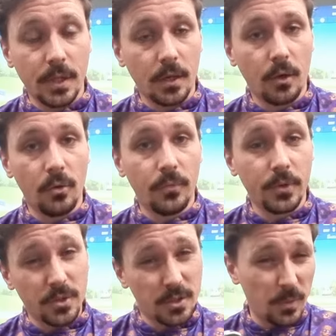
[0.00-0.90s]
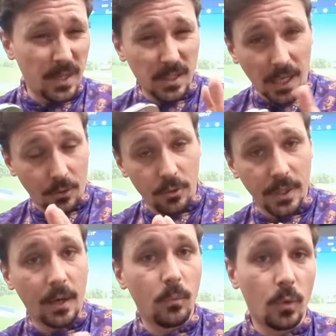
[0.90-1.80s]
that golfer just so we can narrow
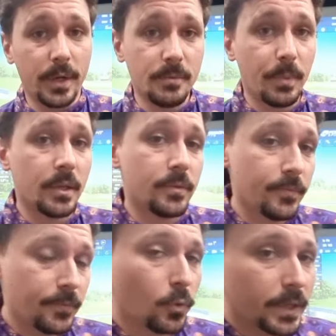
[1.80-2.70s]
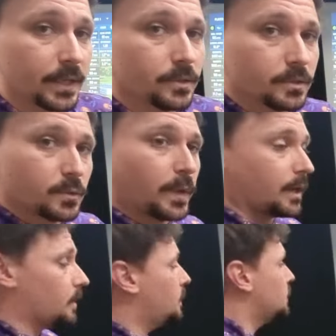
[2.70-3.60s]
down what is best for each swing.